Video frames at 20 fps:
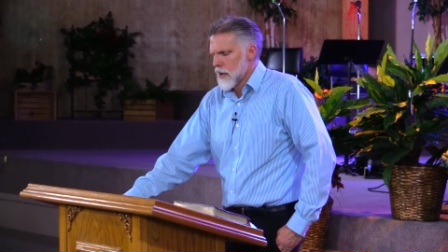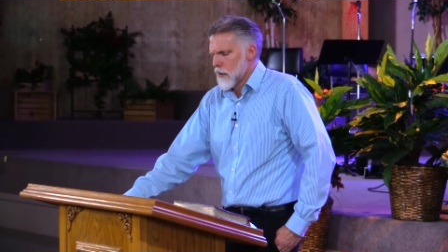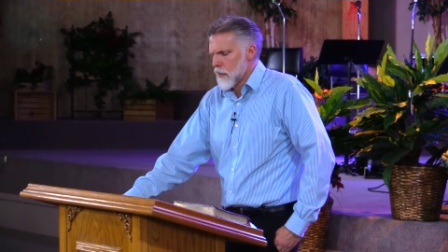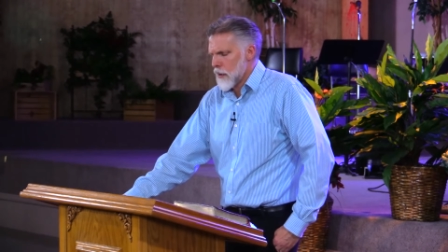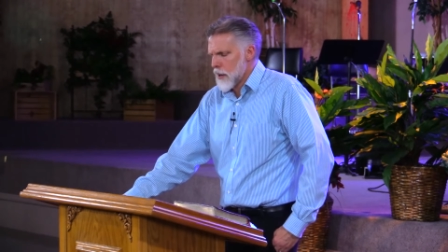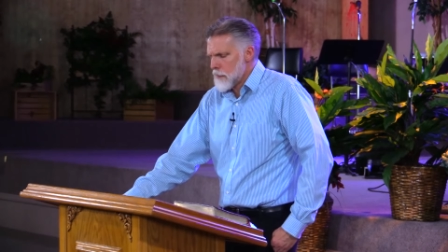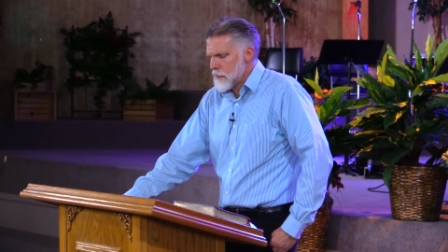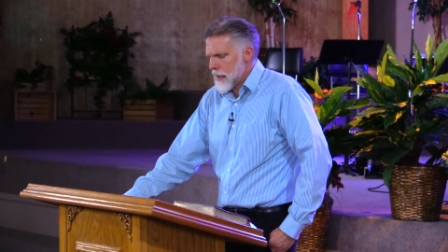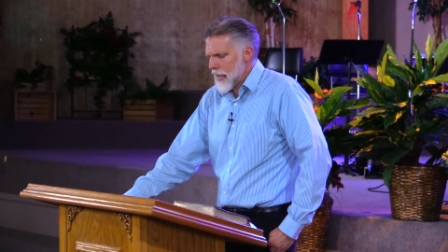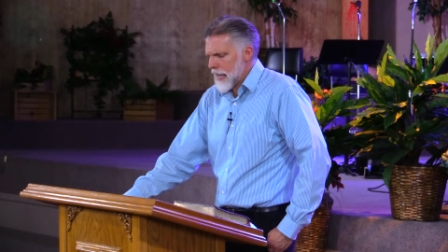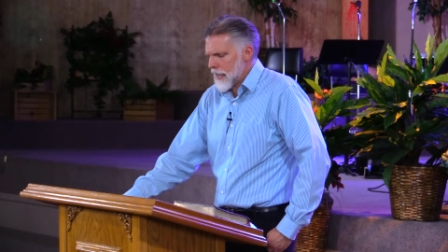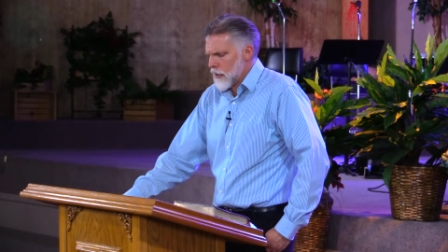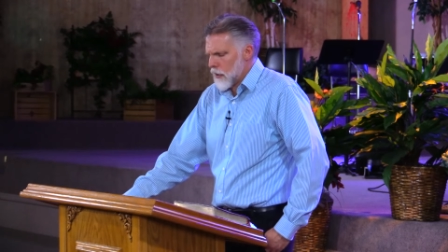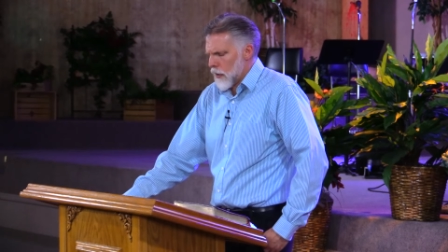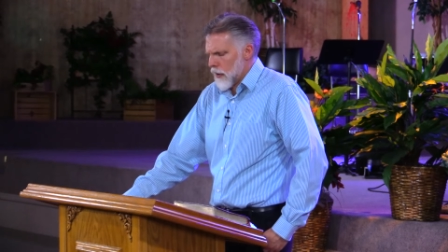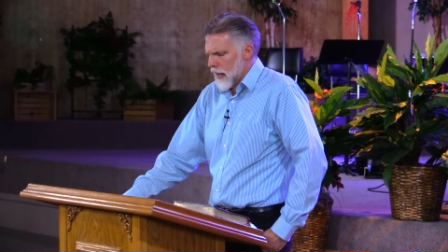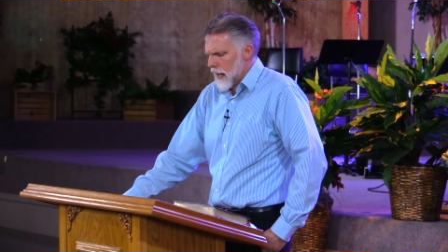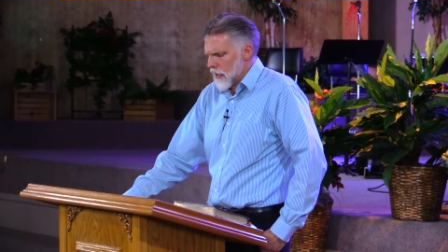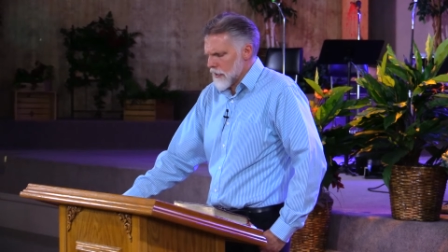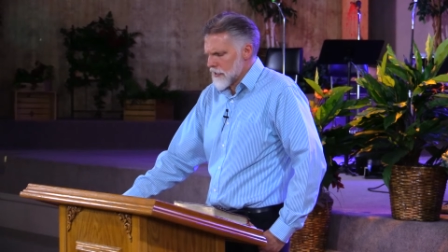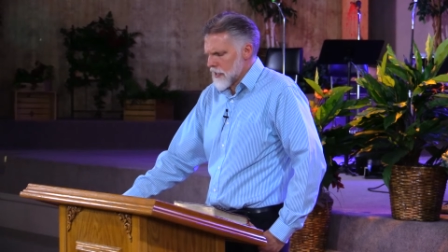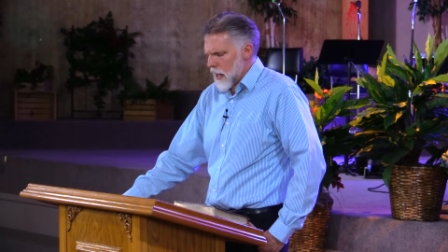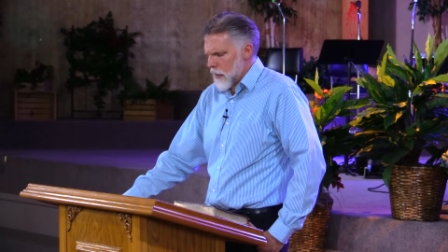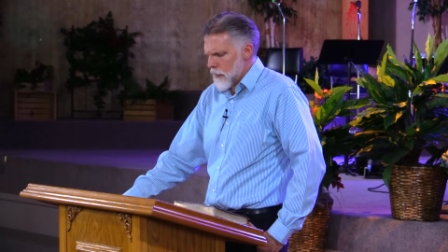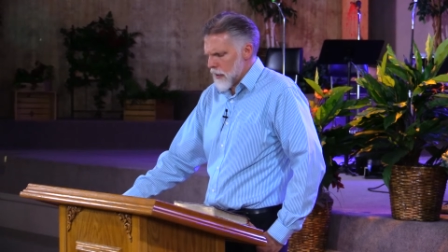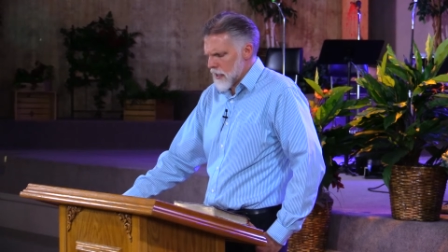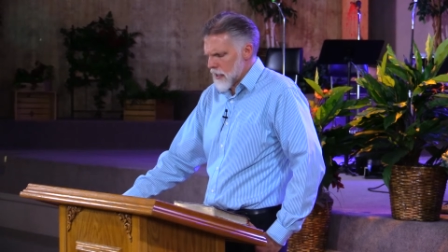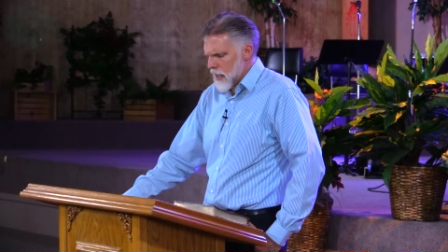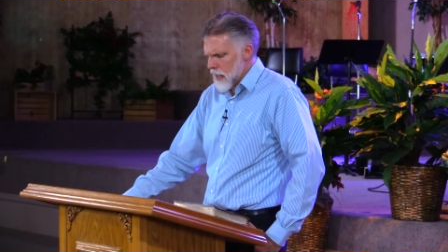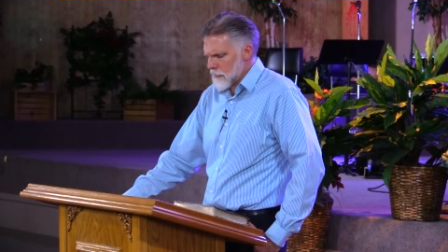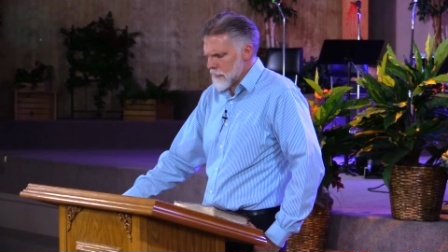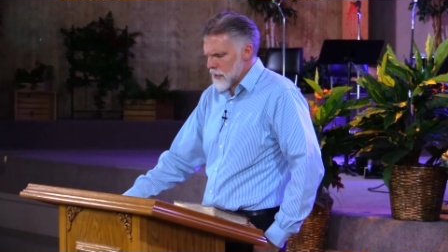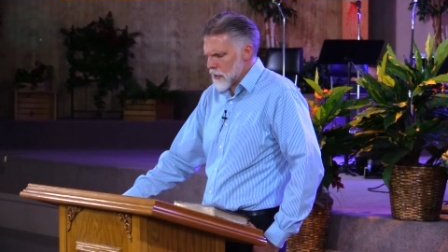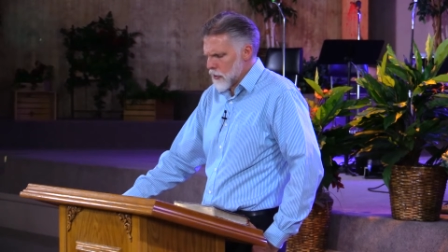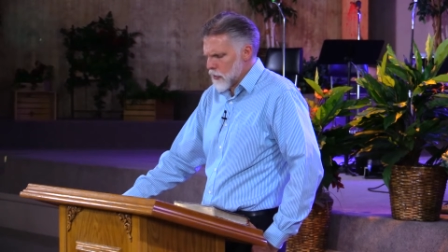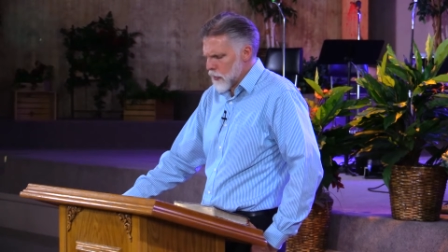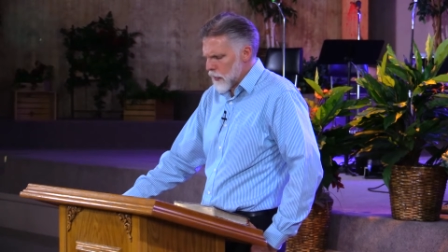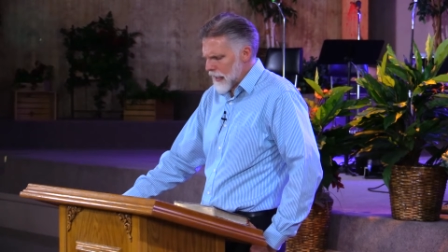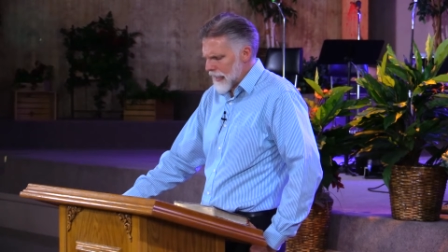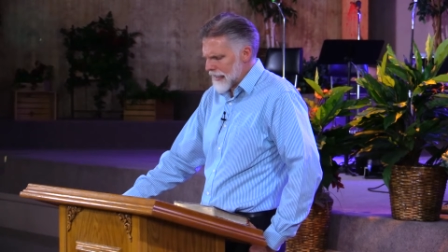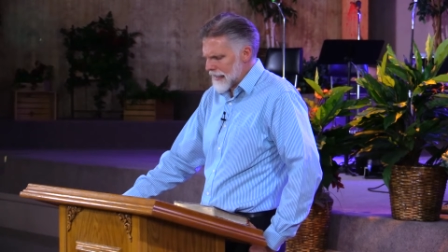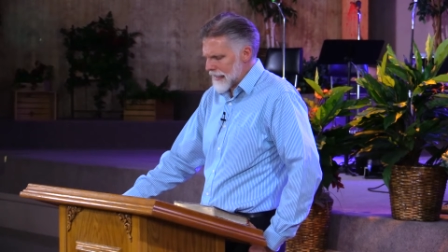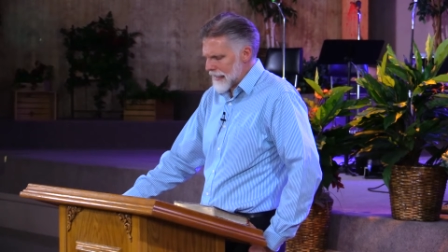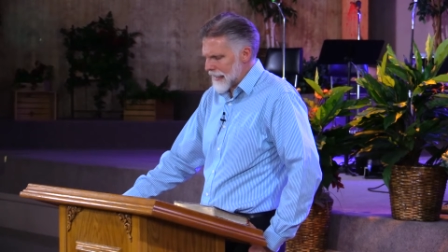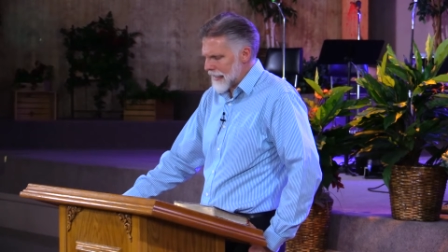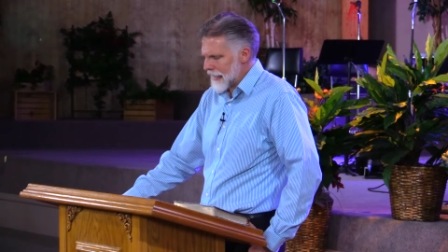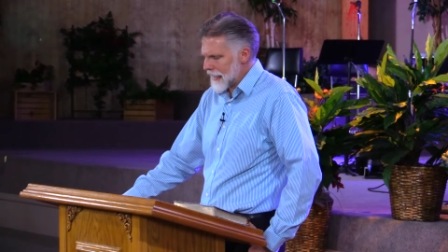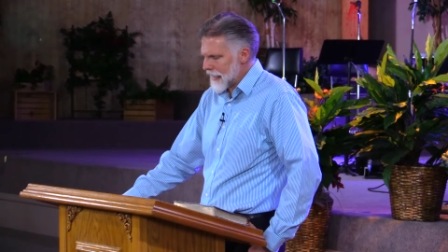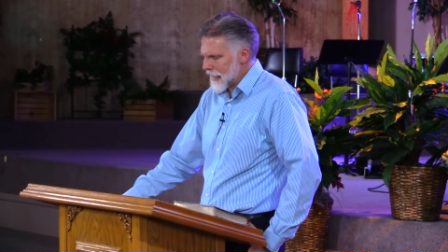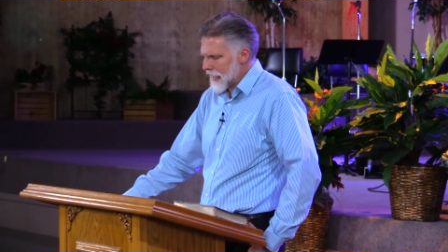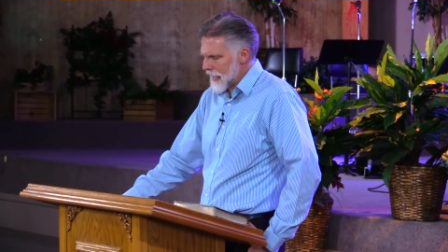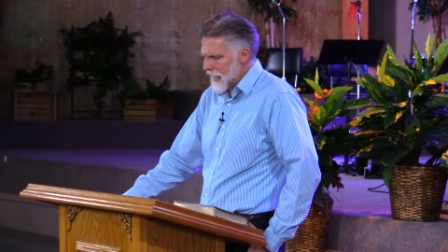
Repent, or else I will come to you quickly